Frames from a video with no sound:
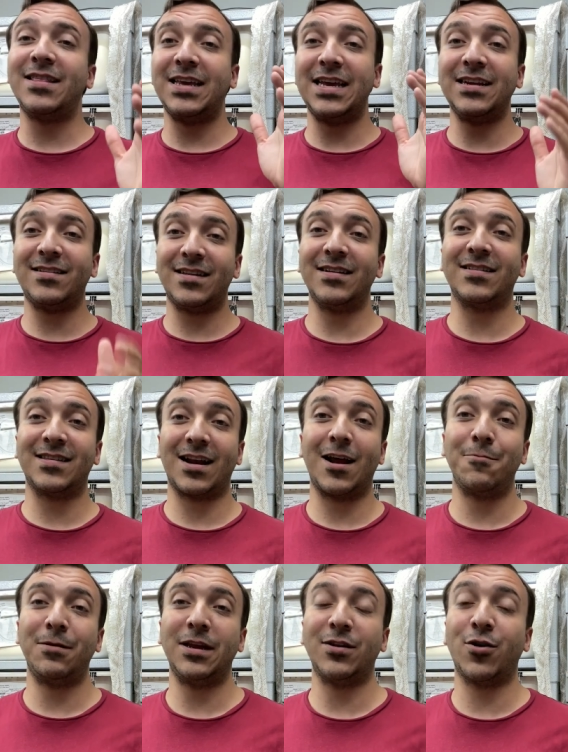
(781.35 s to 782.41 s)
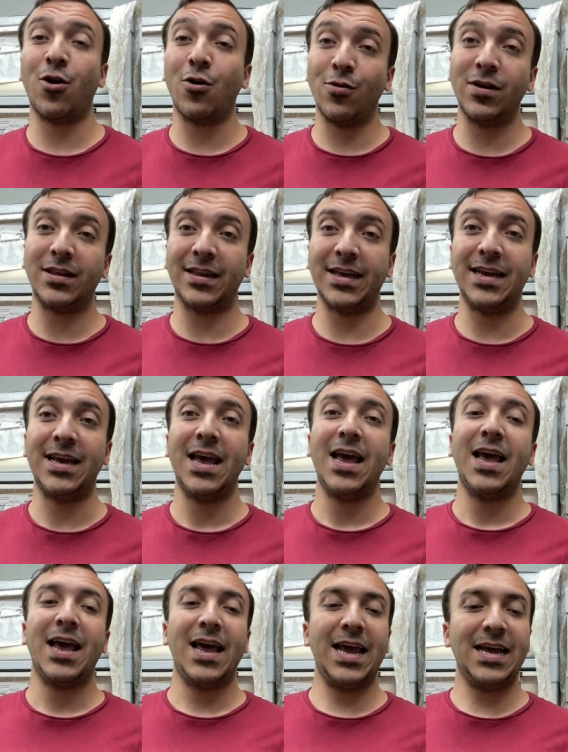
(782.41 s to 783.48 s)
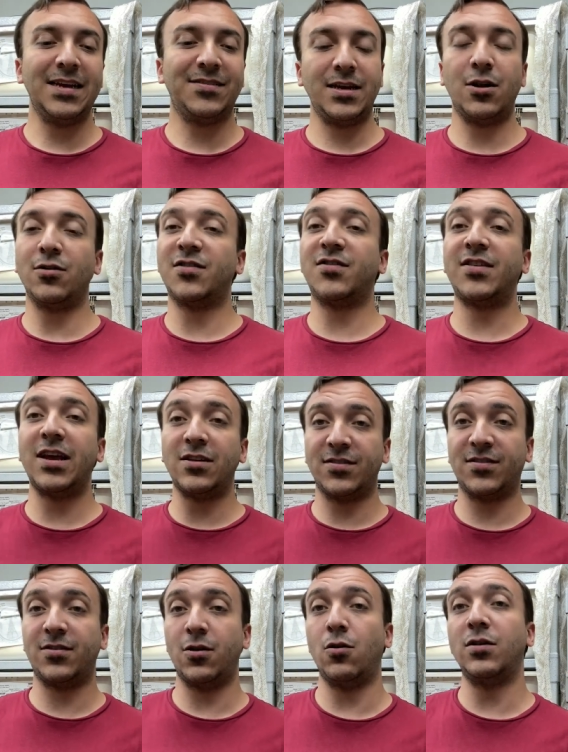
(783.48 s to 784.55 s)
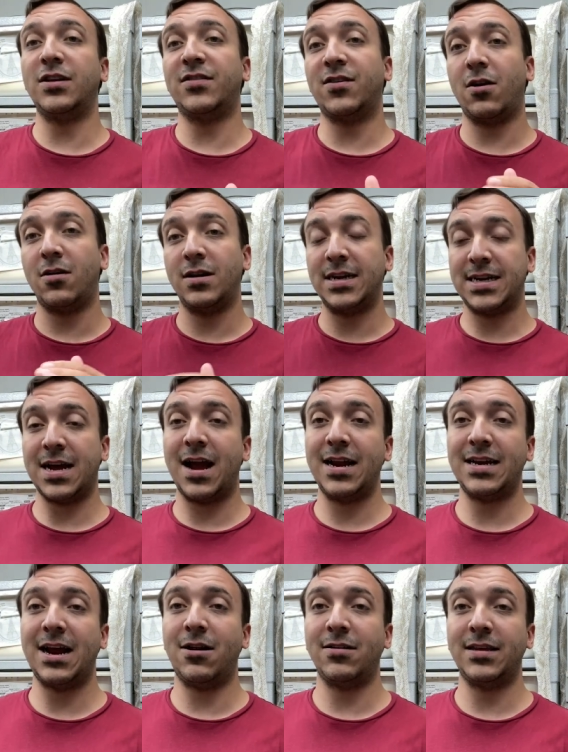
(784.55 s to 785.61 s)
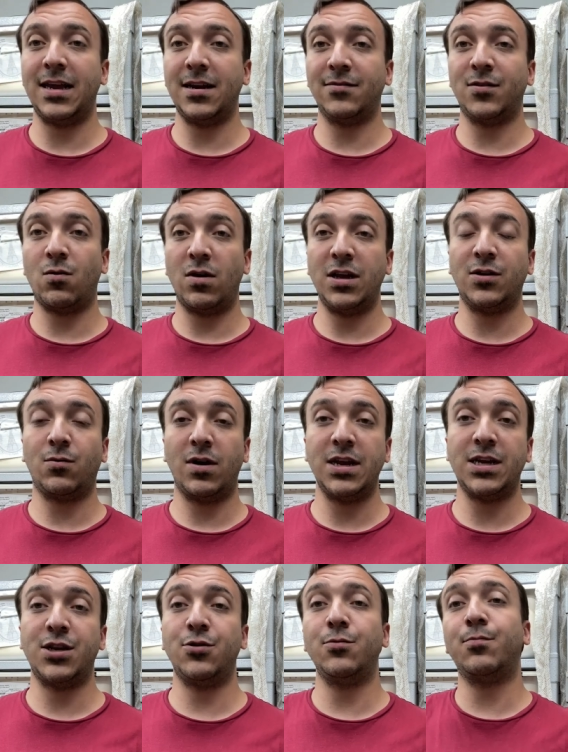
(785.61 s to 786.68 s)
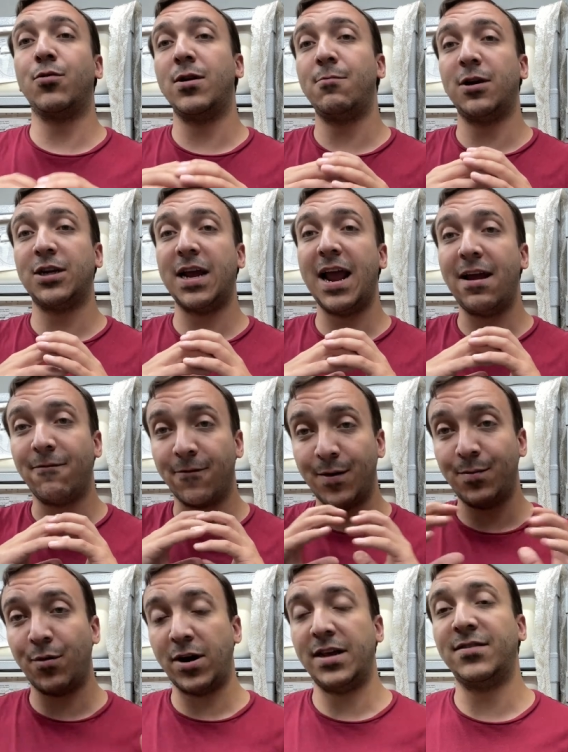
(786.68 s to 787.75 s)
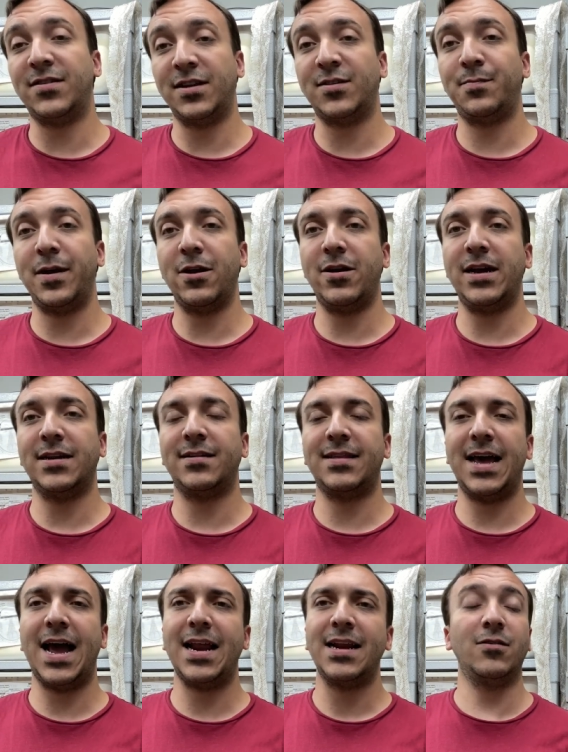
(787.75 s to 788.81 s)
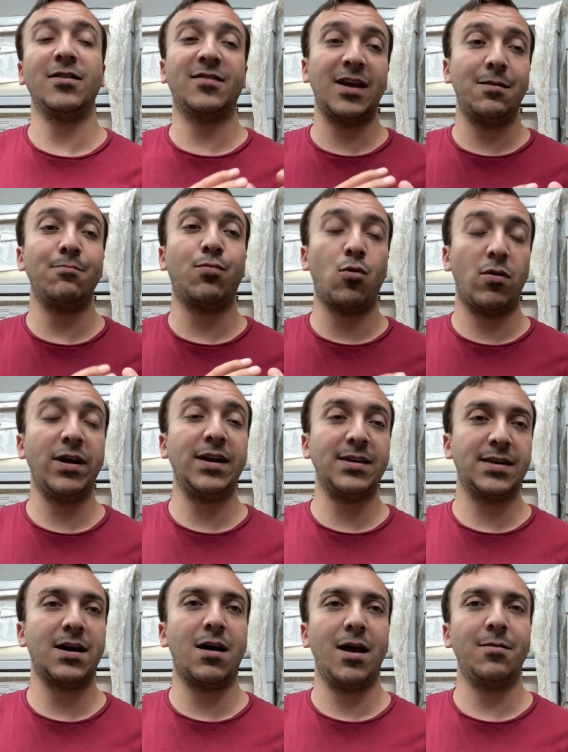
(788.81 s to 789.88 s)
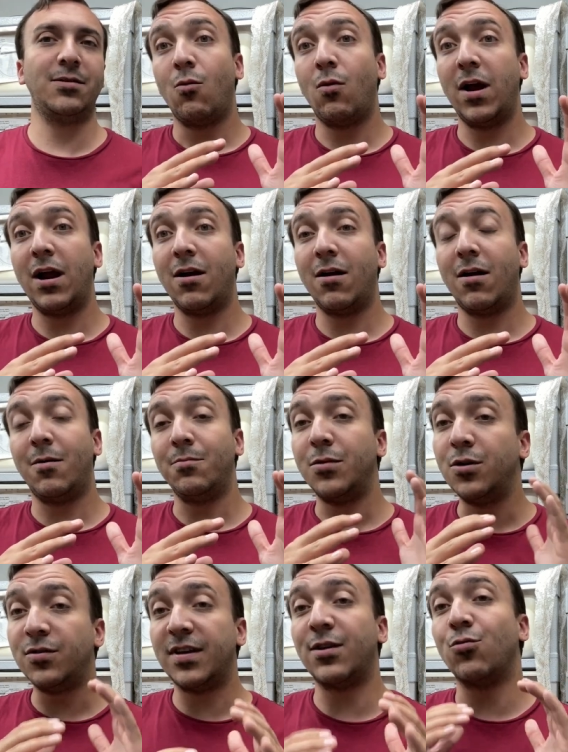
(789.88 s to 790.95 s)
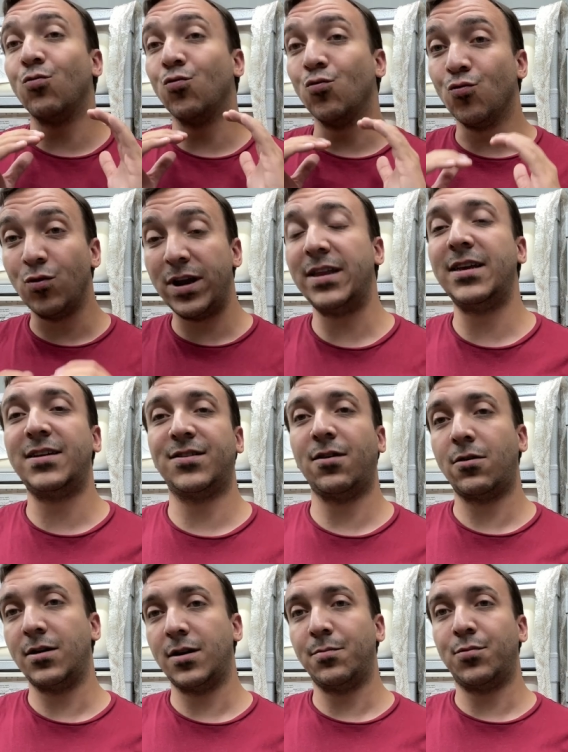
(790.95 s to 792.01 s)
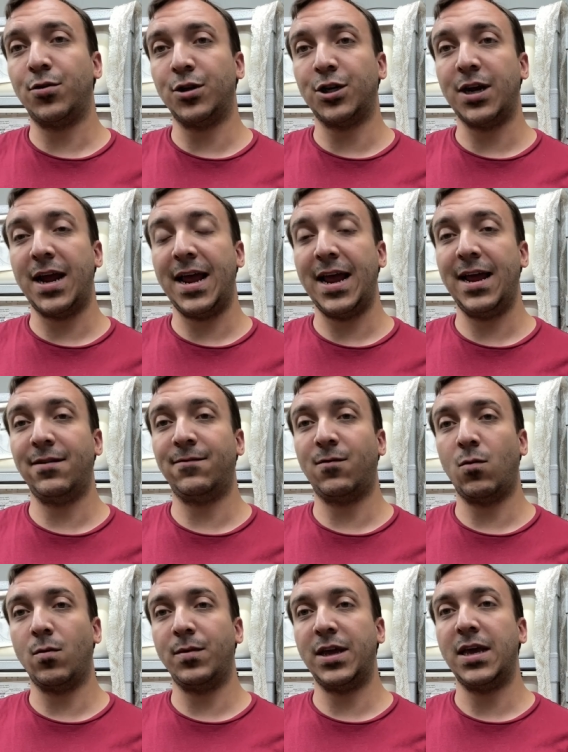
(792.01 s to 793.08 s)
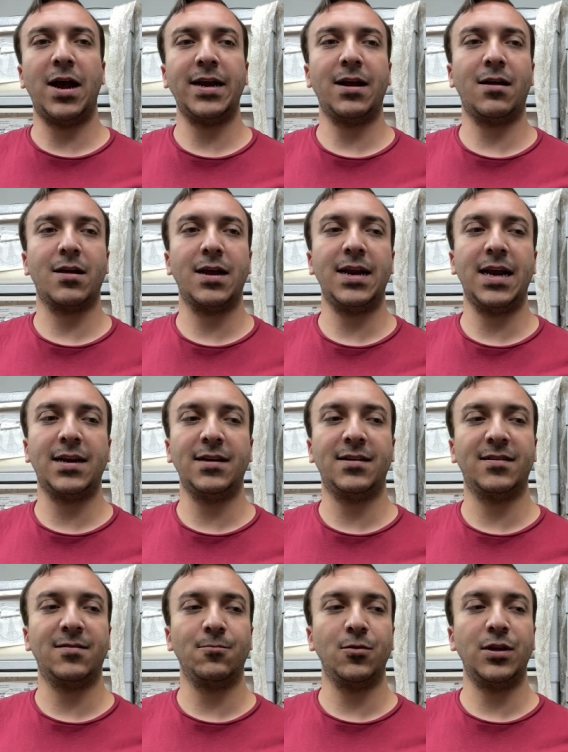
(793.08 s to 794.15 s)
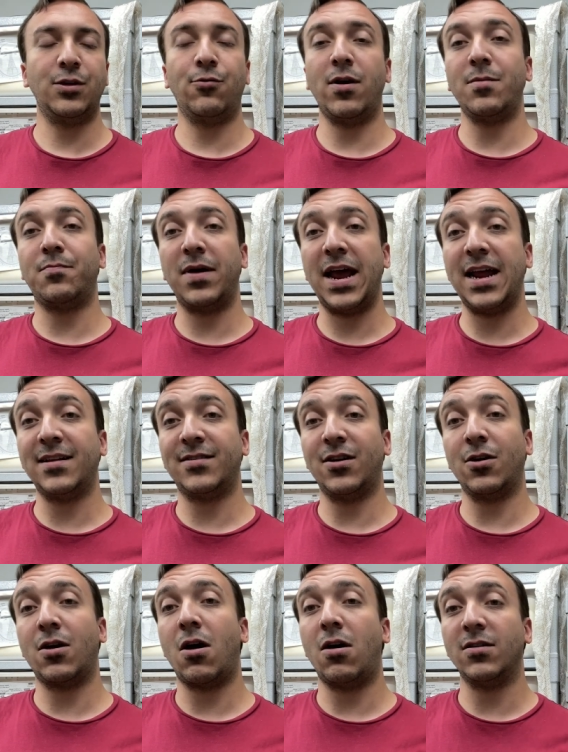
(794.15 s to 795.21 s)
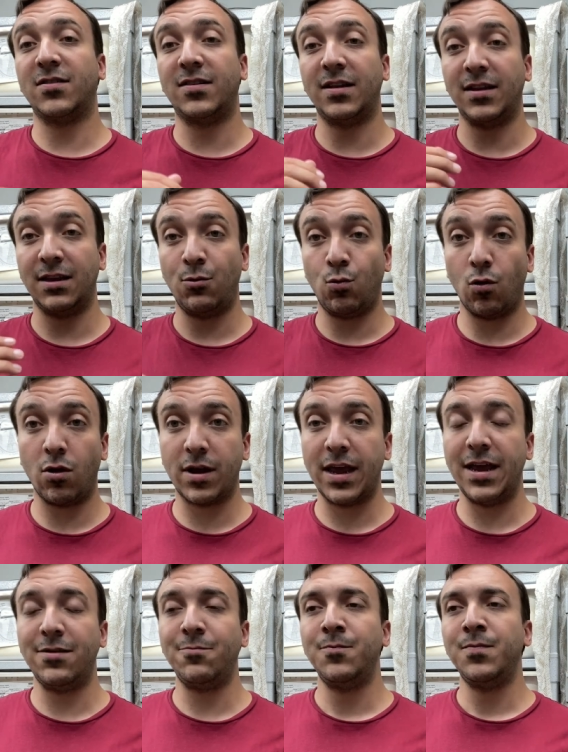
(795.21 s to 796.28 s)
the instance that I'm in currently is, you know, sales slowly started to die down at the end of 2022. Pretty much everybody's experienced that. At the same point in time where music really started to push ahead for me. I got connected to some really great bands that are constantly working